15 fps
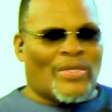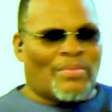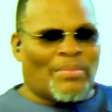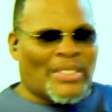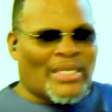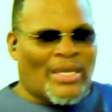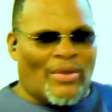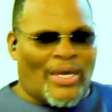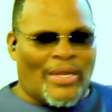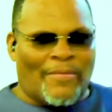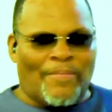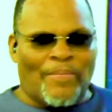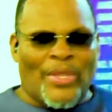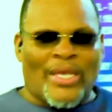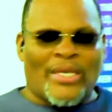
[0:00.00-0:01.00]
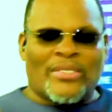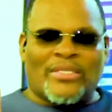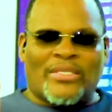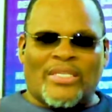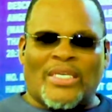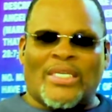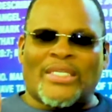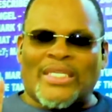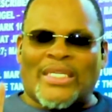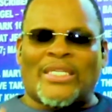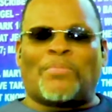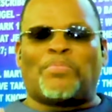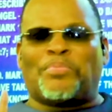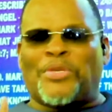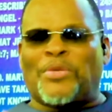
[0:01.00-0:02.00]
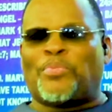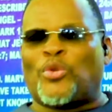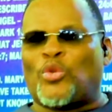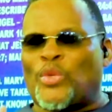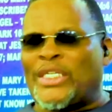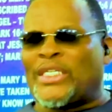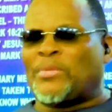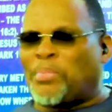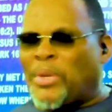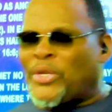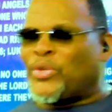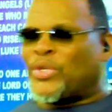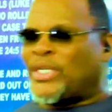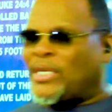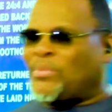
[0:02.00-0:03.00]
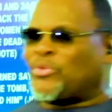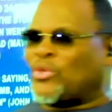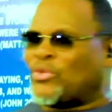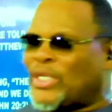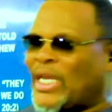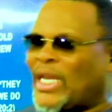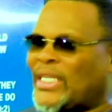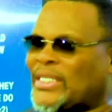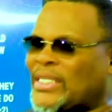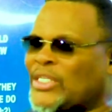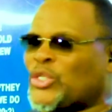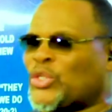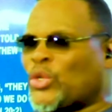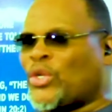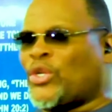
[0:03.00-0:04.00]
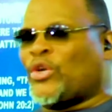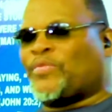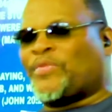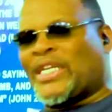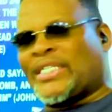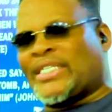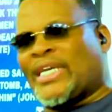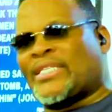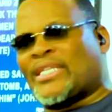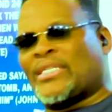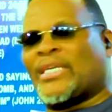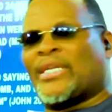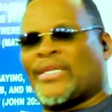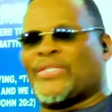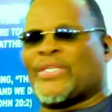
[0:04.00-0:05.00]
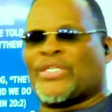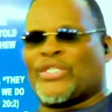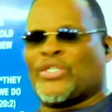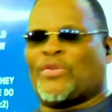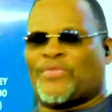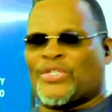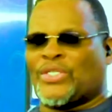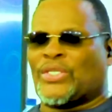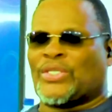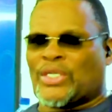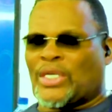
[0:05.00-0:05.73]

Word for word: Bazalwa, these are the people we depend on them to tell us the story of the death and the resurrection of Jesus